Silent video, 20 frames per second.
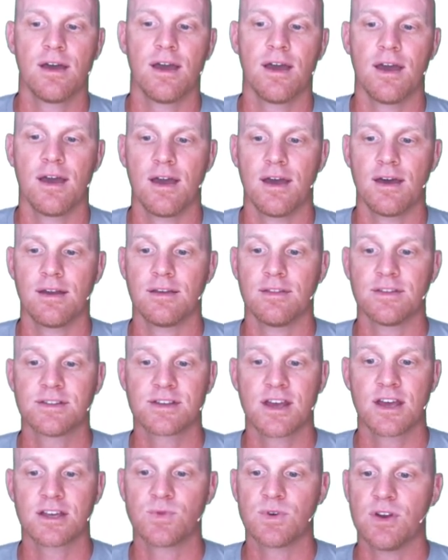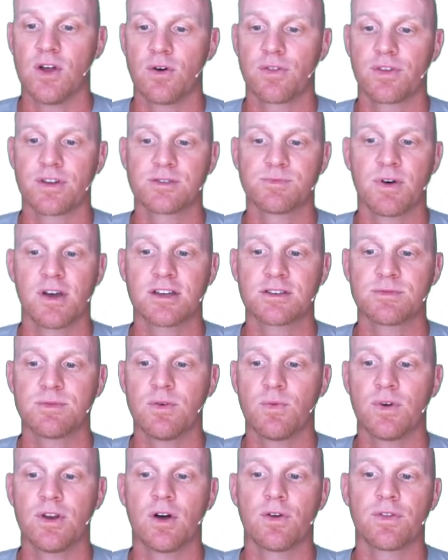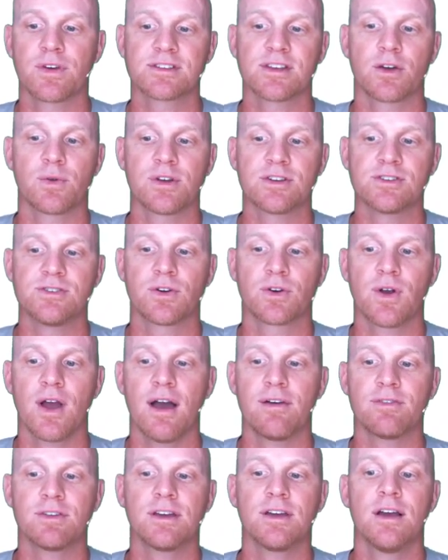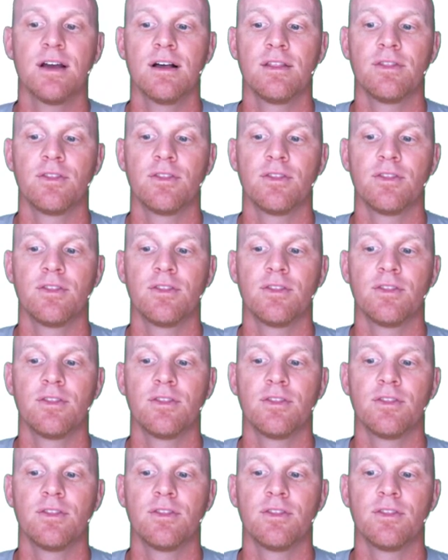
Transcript: And in this case, we know the displacement, we know the acceleration due to gravity.